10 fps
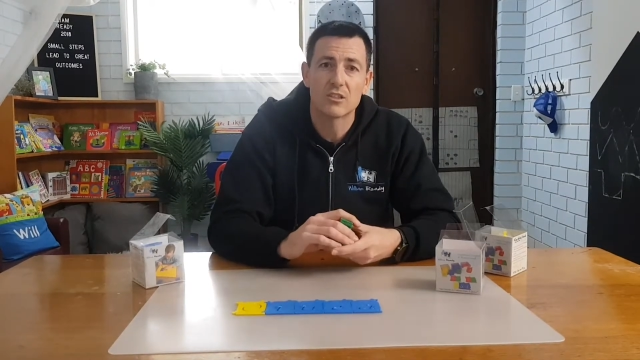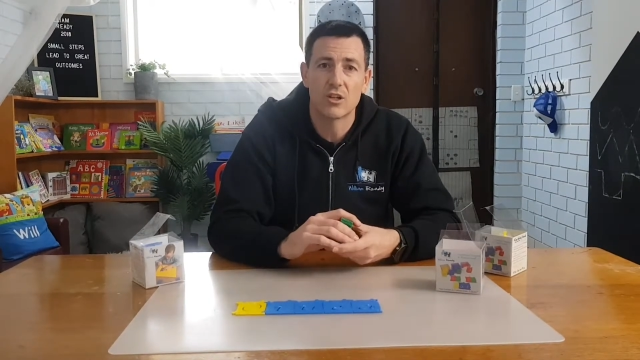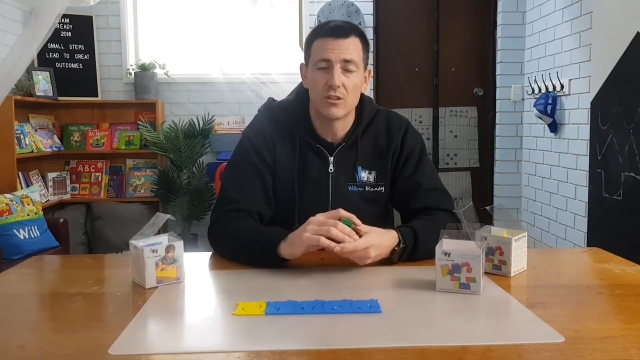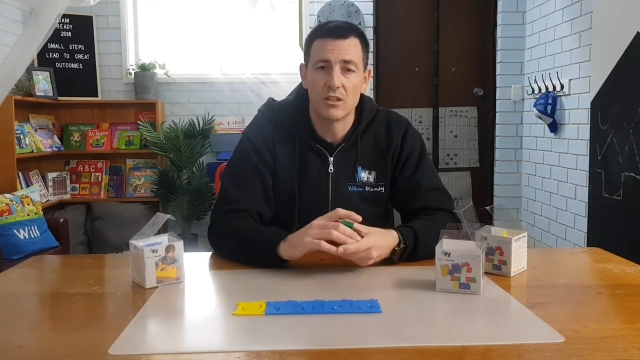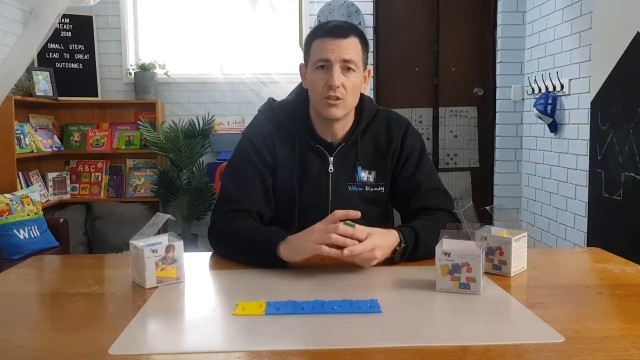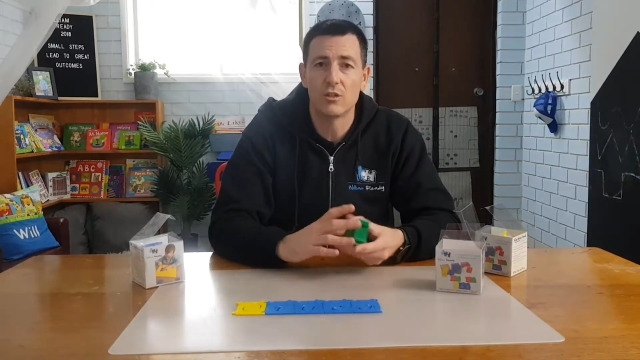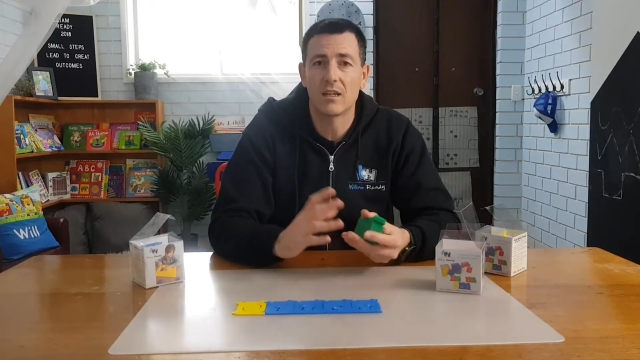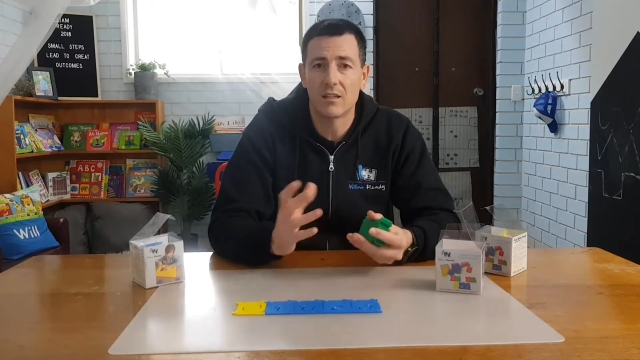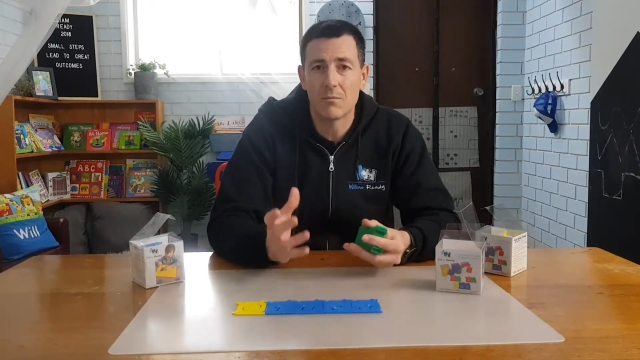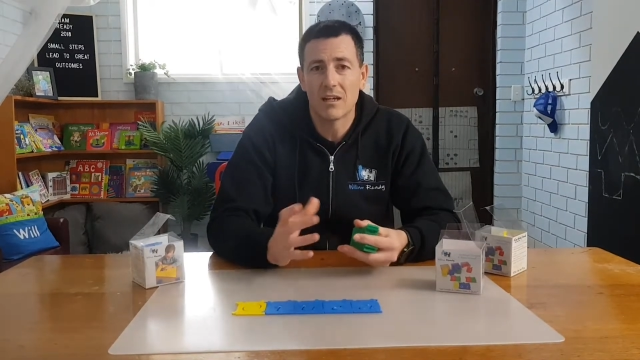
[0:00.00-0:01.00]
so that you
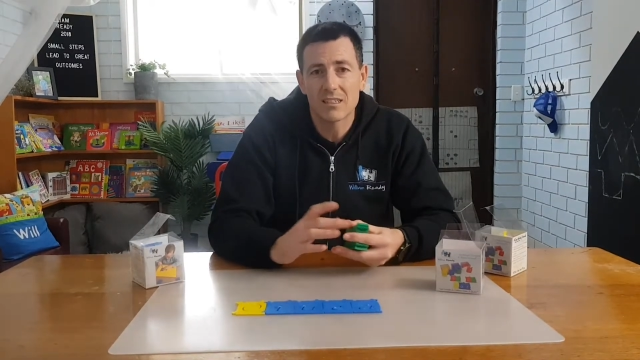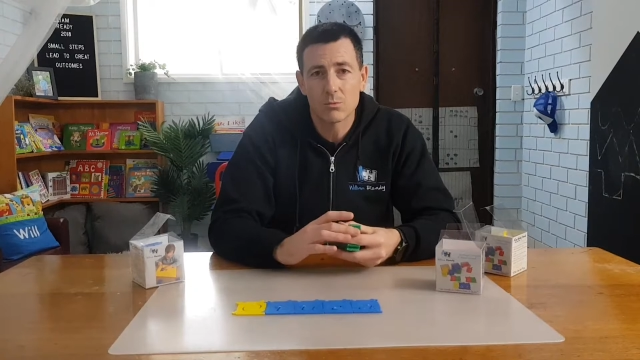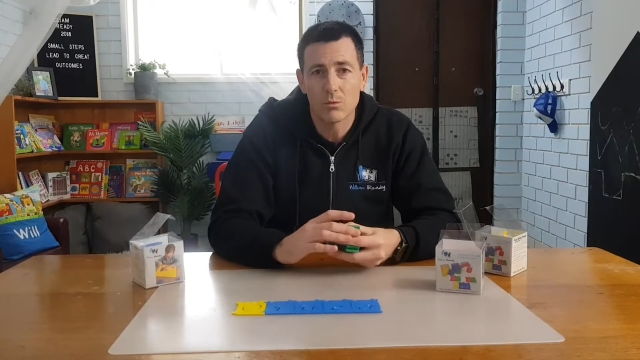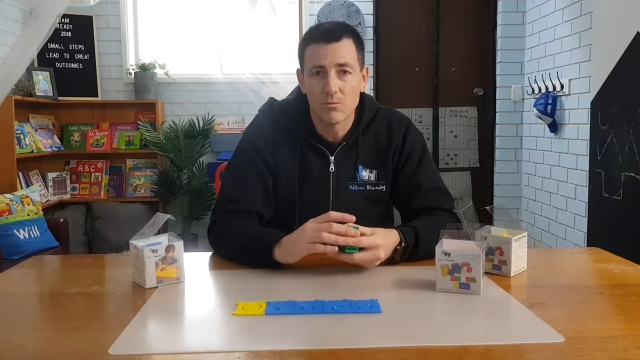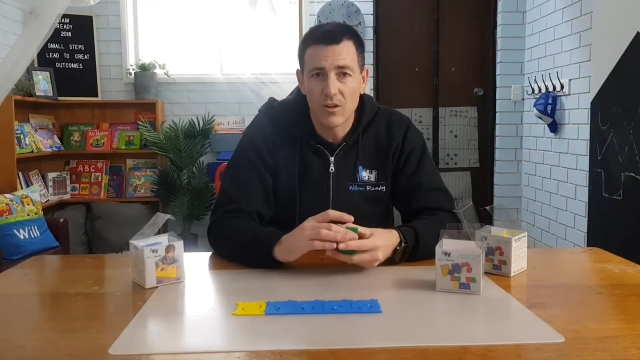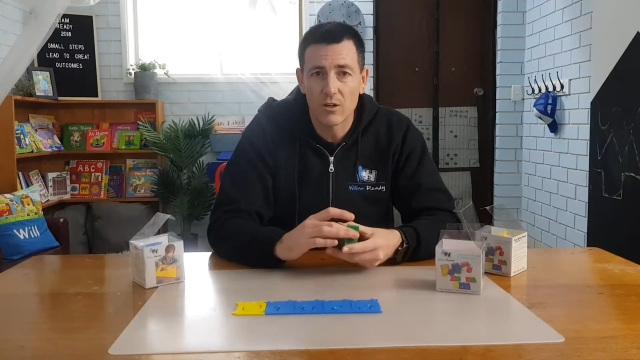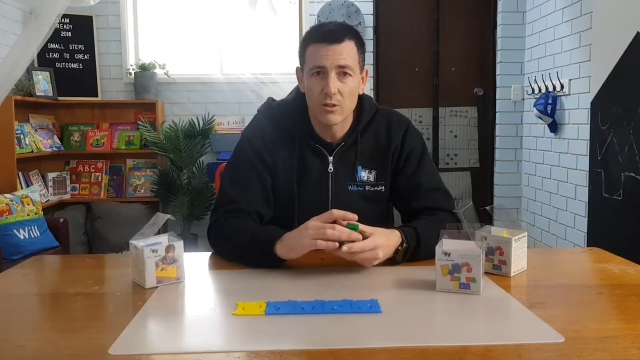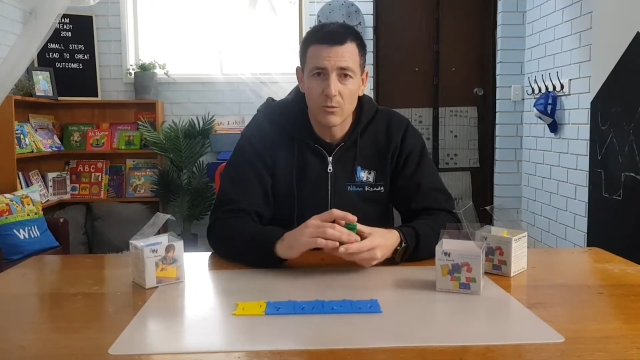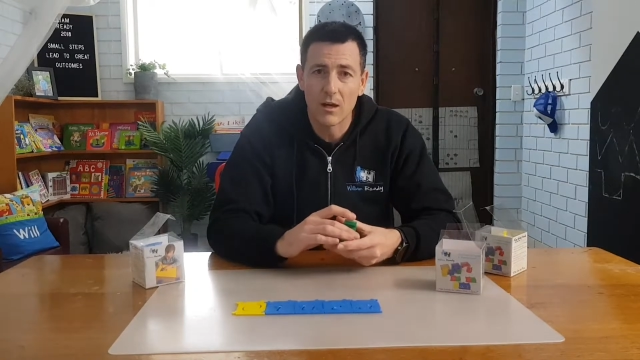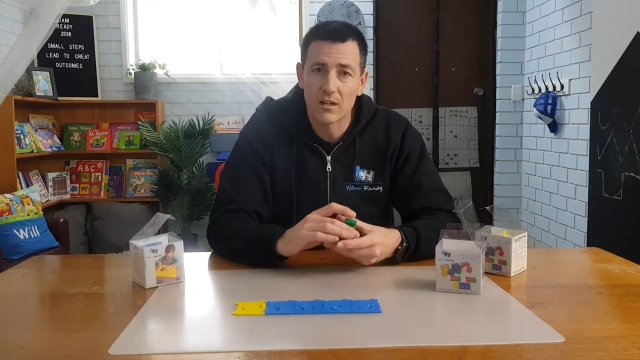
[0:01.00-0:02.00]
get maximum
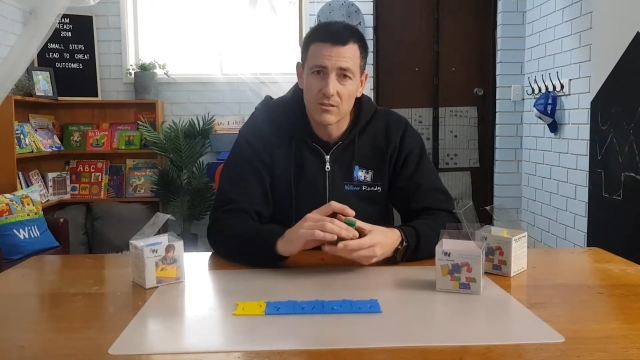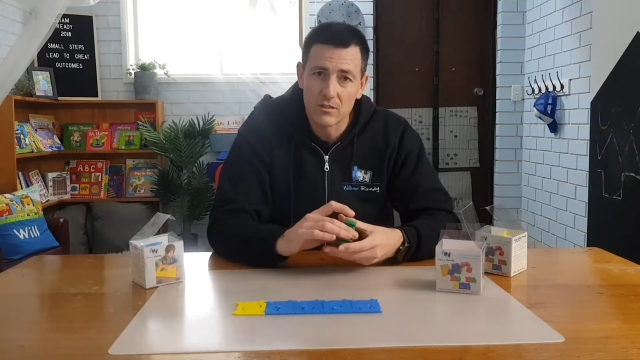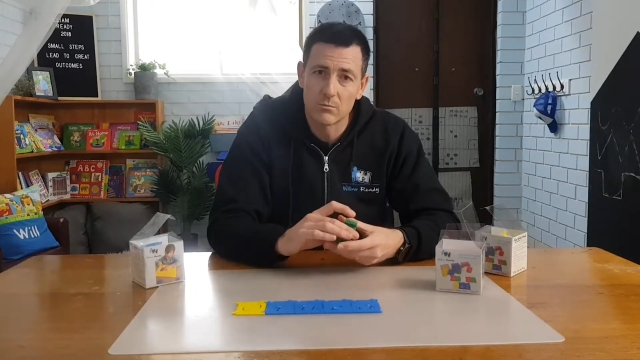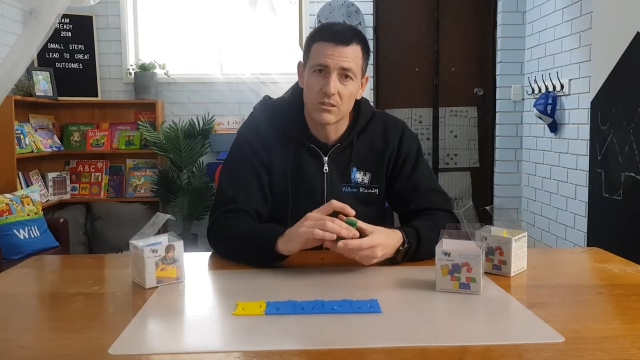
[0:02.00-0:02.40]
value out of them.